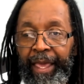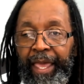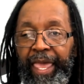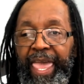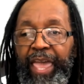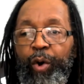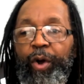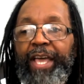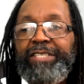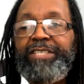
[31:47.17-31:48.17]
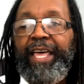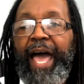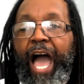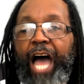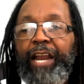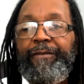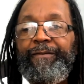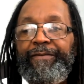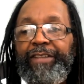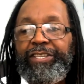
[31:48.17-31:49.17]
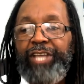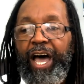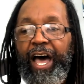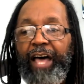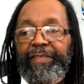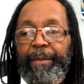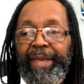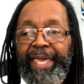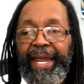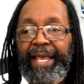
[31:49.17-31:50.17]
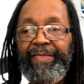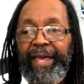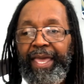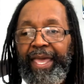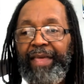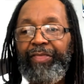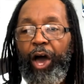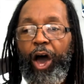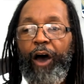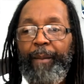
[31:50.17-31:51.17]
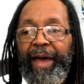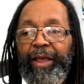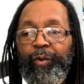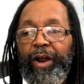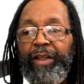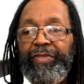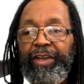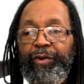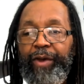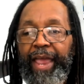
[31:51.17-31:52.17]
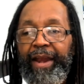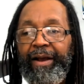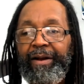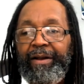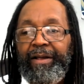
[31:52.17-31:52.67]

He who is the Aleph, the Ta, the beginning, the end, the Almighty One, the Creator.